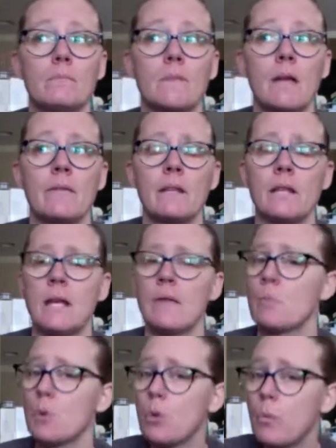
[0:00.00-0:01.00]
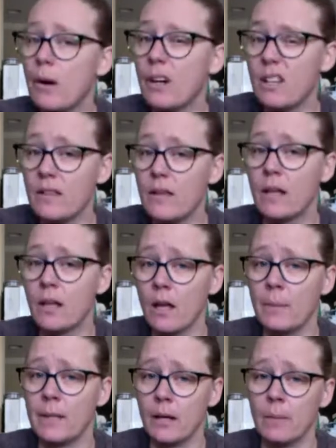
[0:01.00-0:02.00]
think they have a pool party thing
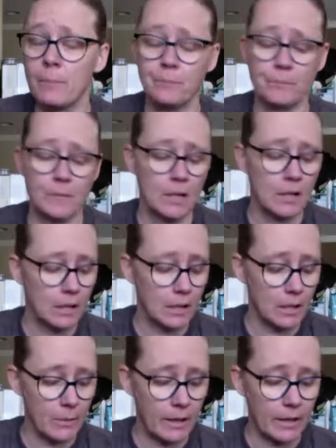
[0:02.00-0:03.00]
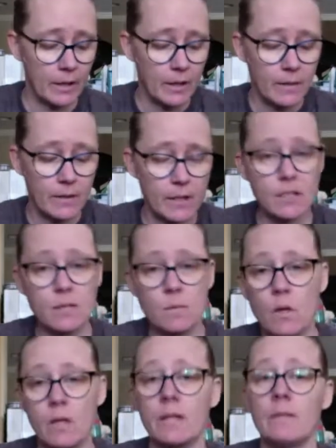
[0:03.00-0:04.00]
coming up. Anyway, this
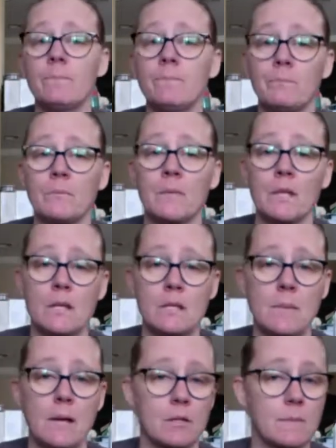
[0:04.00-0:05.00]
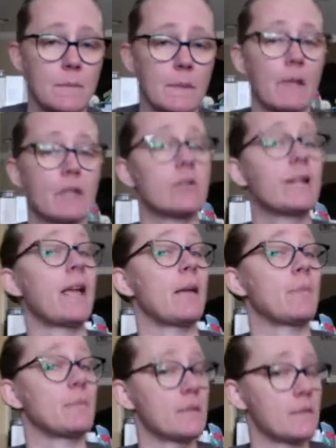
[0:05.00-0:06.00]
one is about Spin Master
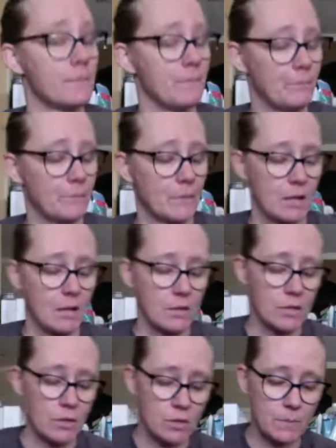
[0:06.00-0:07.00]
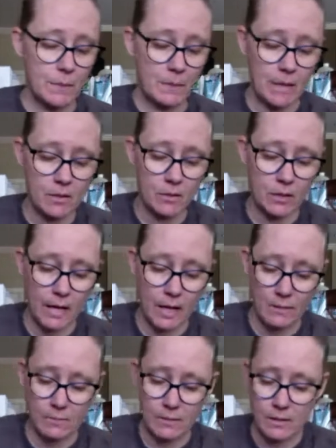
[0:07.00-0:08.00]
Games. So, Spin Master
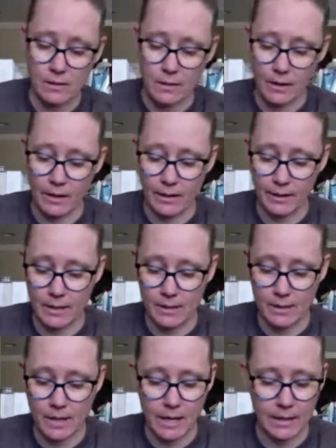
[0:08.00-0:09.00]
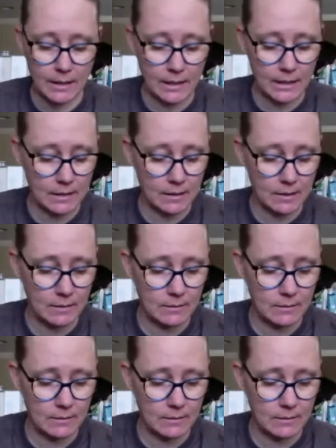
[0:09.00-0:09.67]
Games, I guess, got in